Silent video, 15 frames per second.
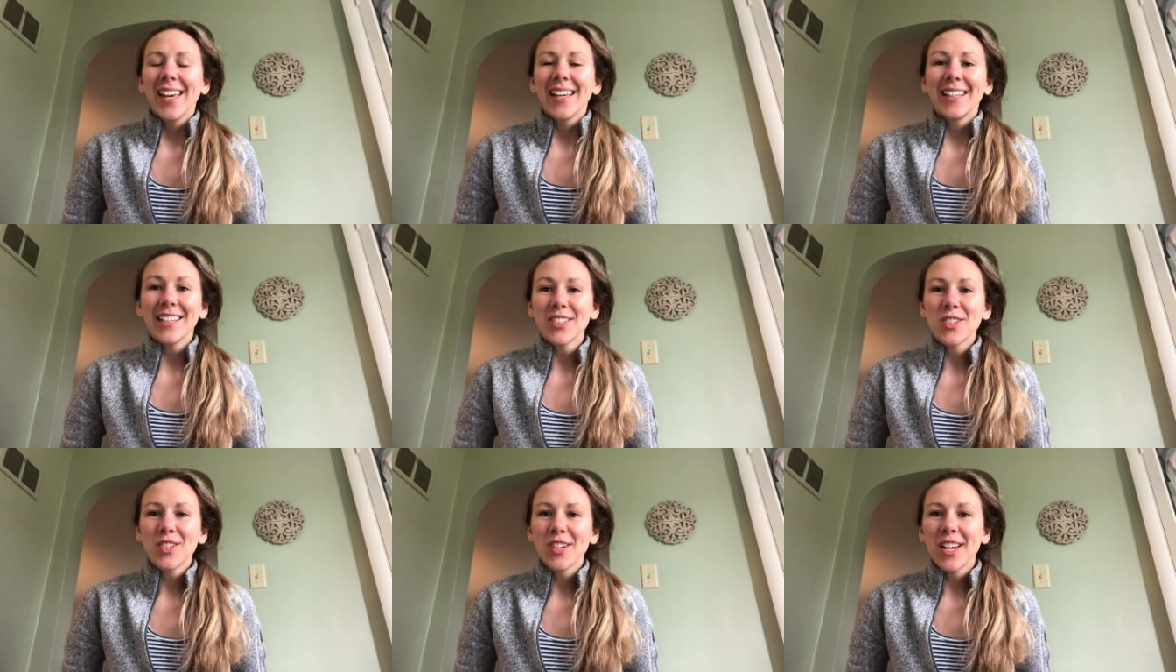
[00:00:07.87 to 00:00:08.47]

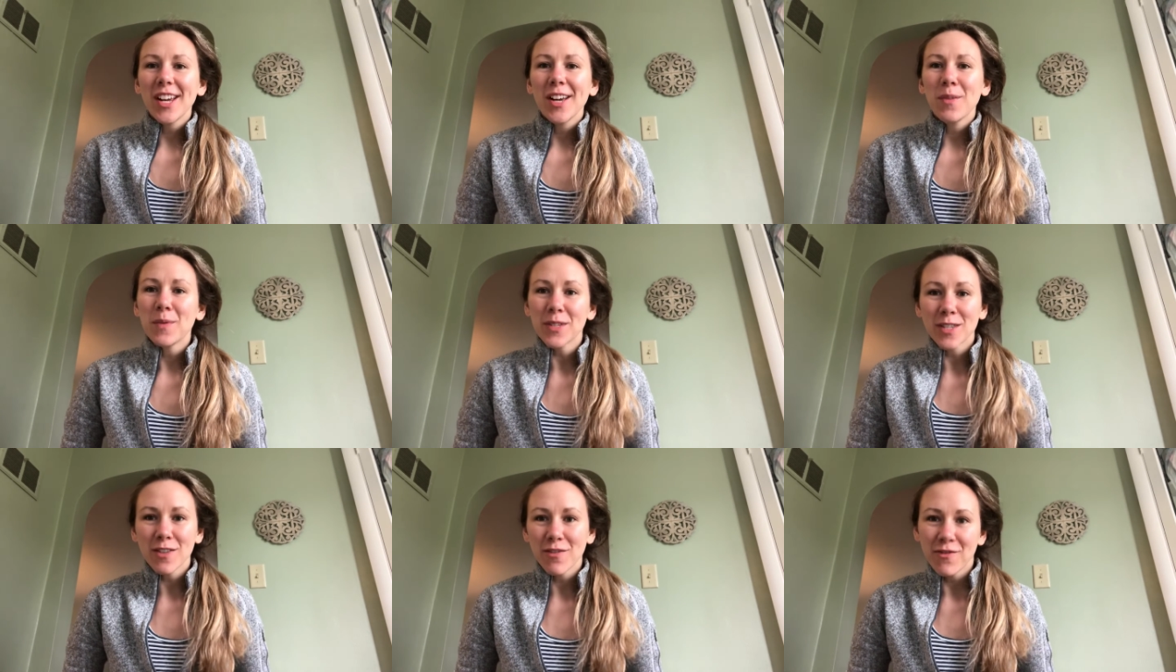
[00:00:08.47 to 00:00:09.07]
Yesterday
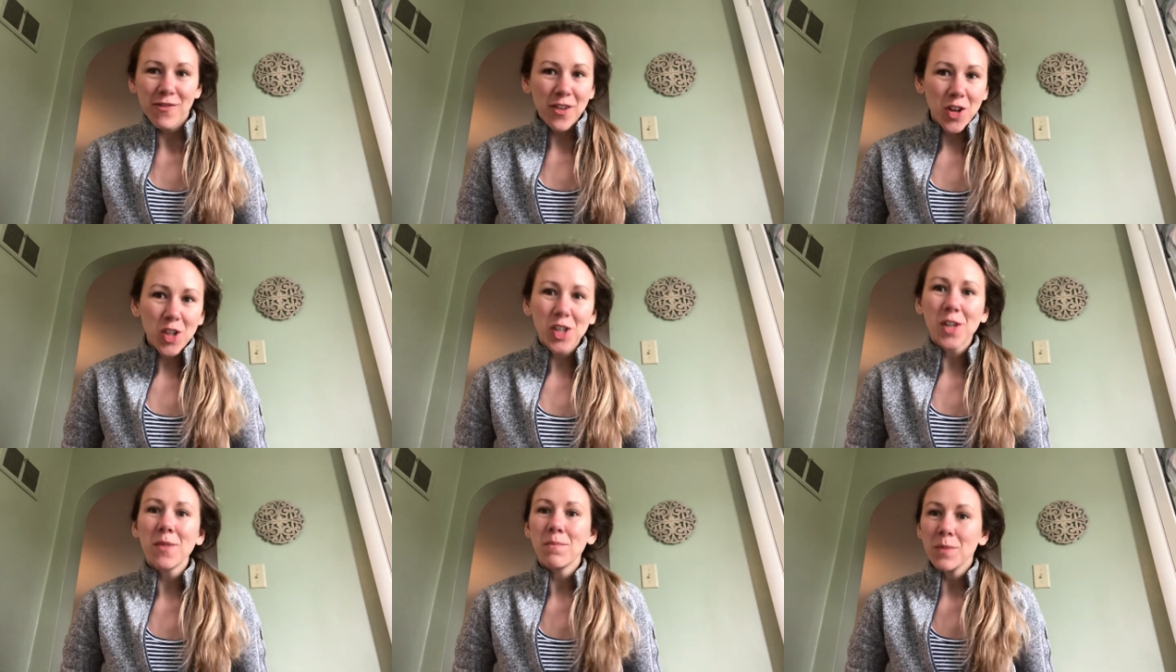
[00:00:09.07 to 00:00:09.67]
was the
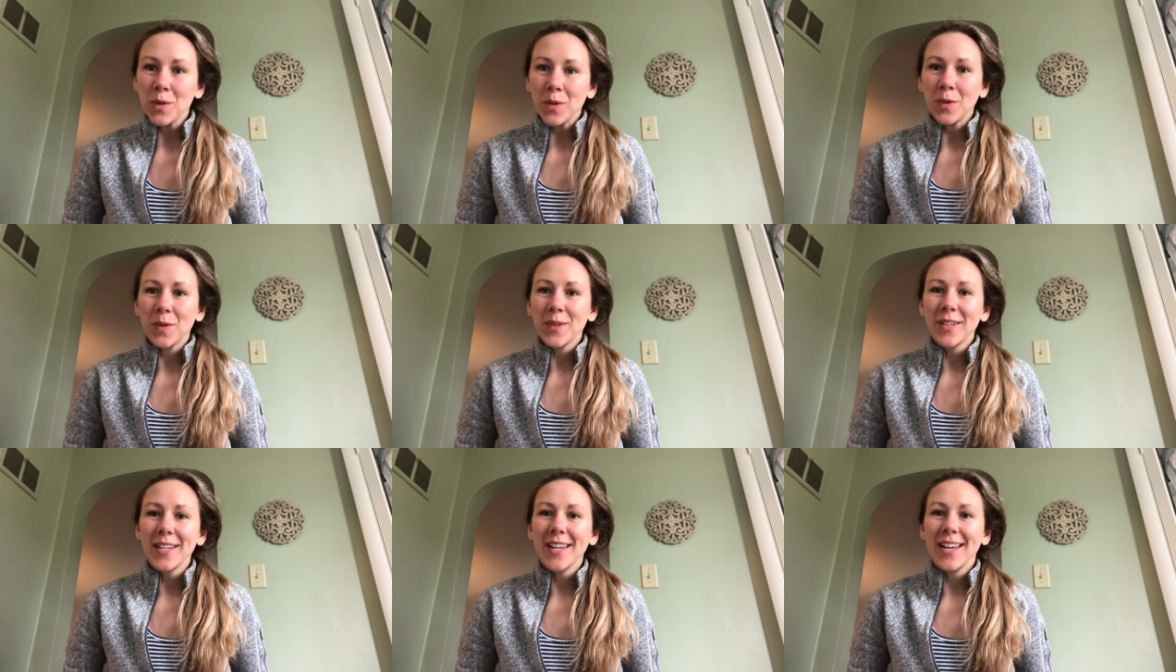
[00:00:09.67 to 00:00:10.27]
full
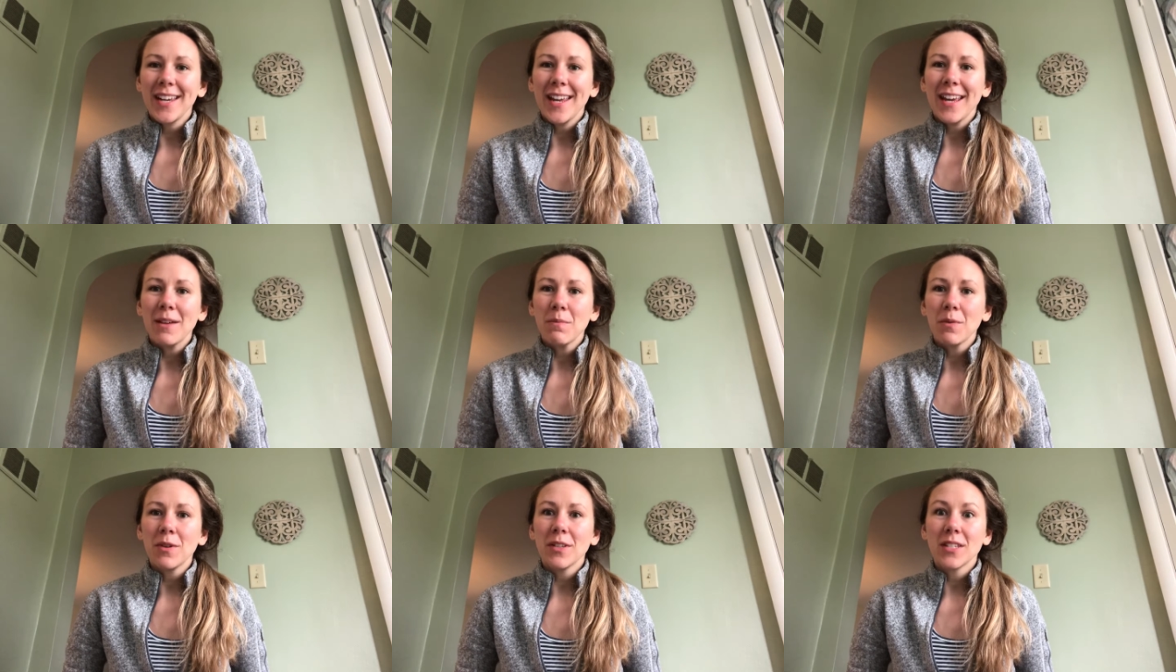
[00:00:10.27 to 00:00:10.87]
moon in
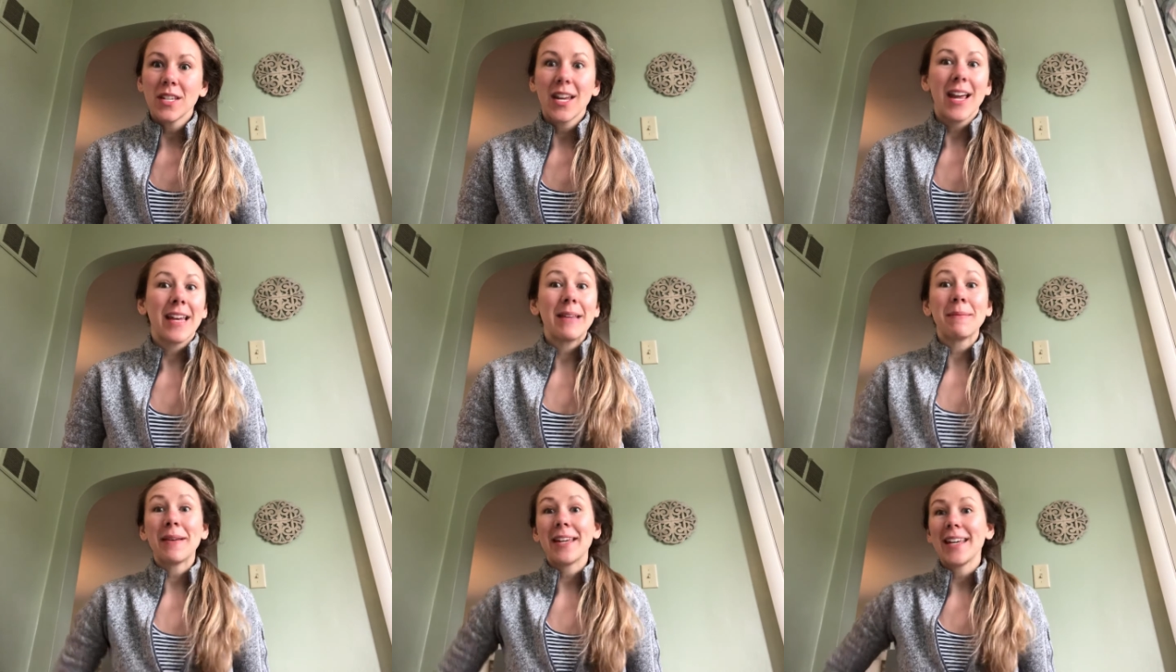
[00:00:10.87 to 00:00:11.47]
April. Did
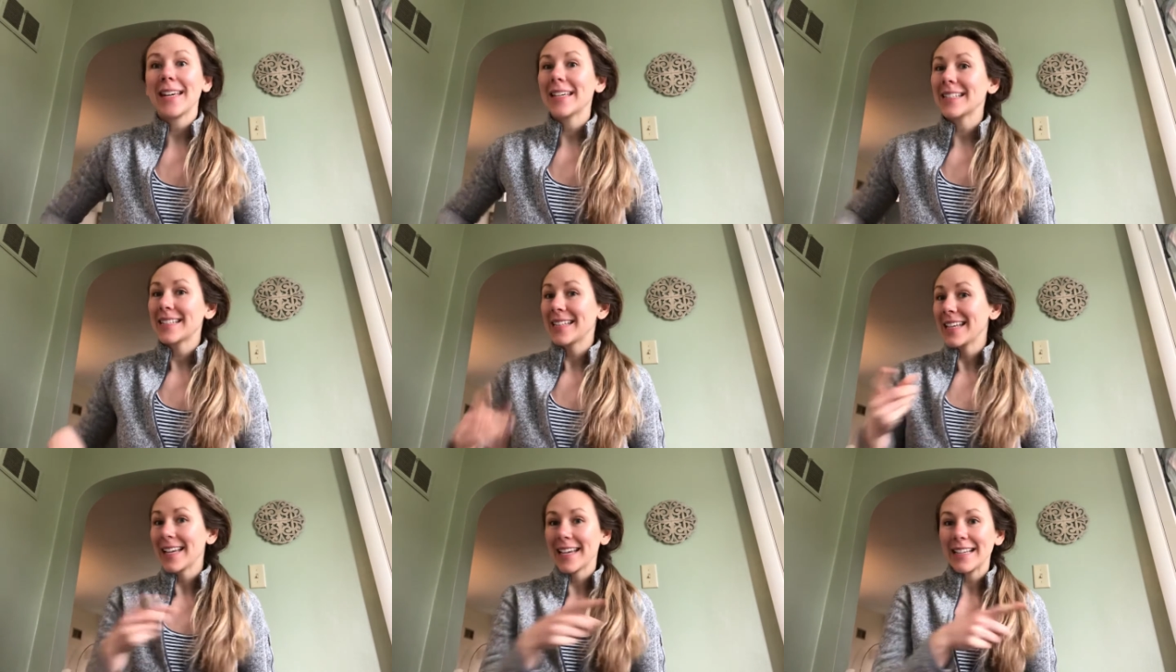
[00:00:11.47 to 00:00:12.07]
anybody
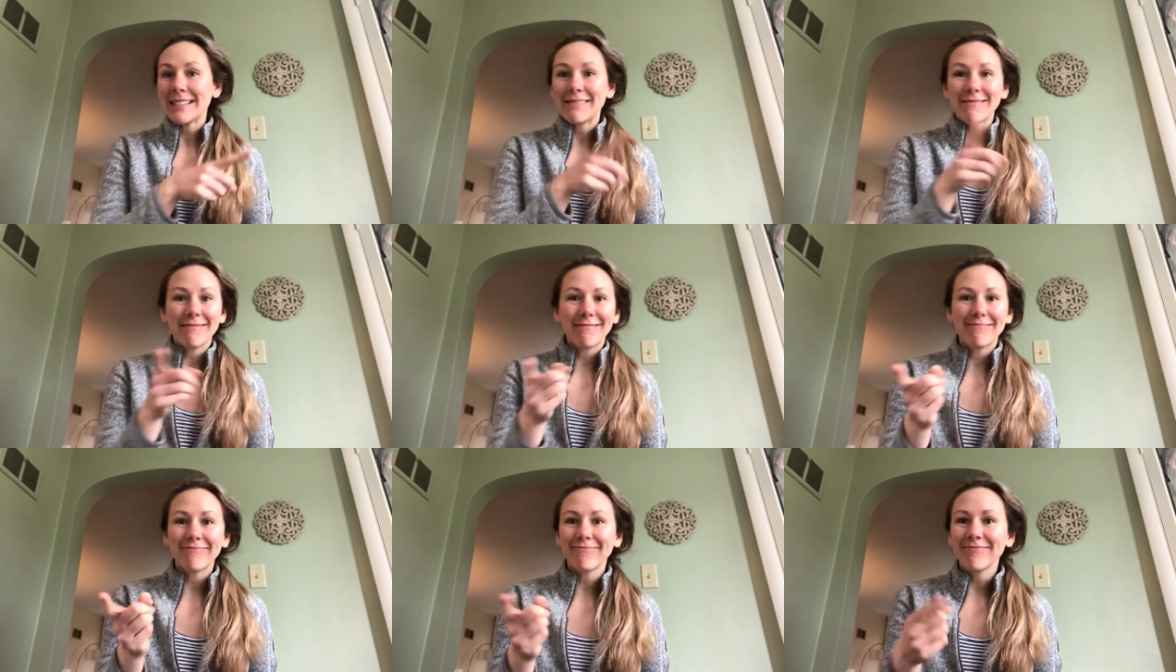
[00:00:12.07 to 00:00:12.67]
see it
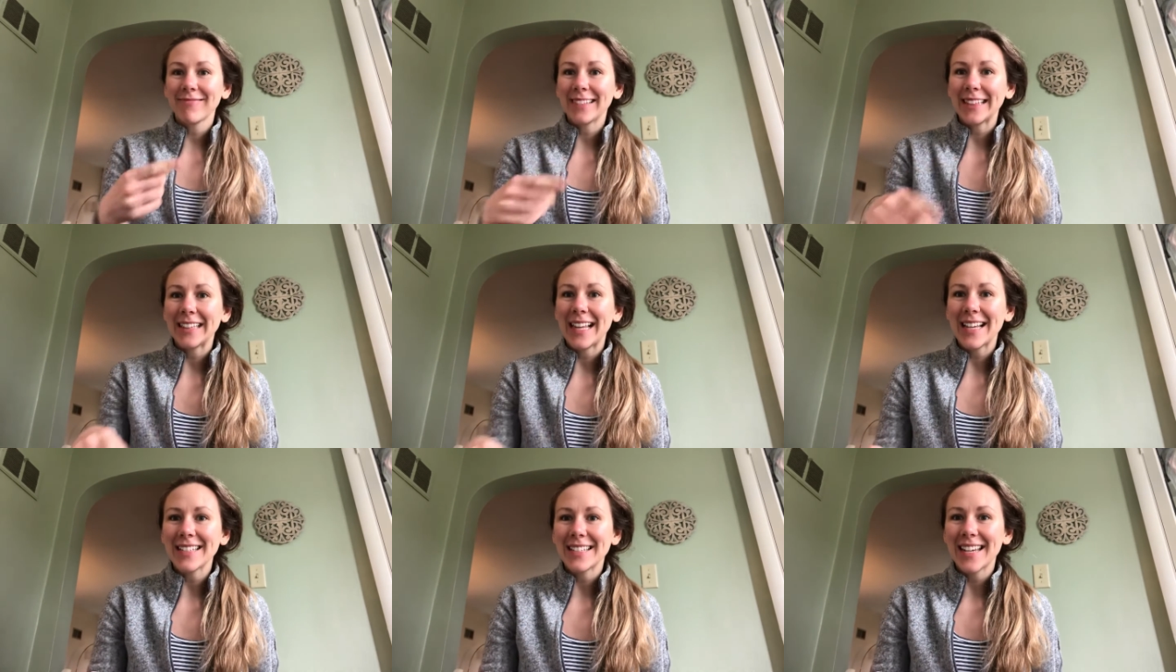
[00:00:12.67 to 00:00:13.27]

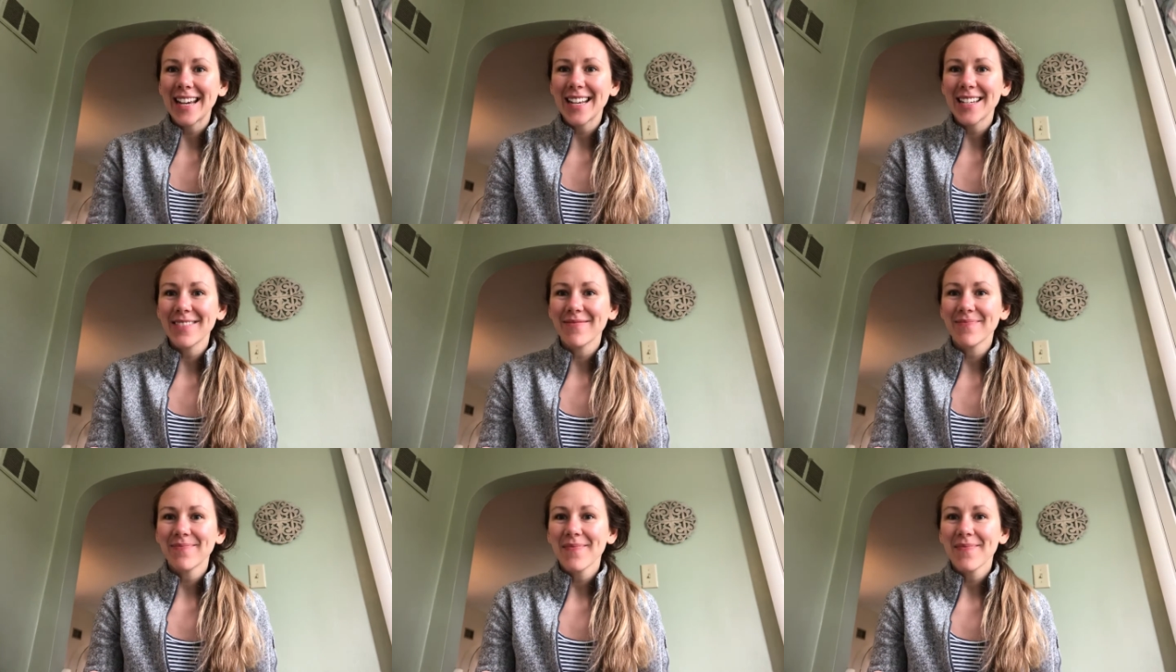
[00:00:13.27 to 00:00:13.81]
last night?